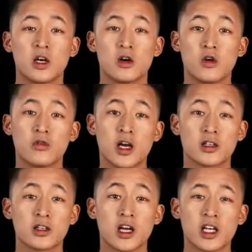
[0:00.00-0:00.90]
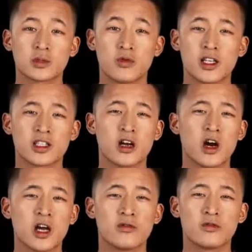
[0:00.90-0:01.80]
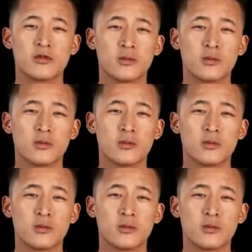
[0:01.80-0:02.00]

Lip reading: Alright, now let's break down our level 4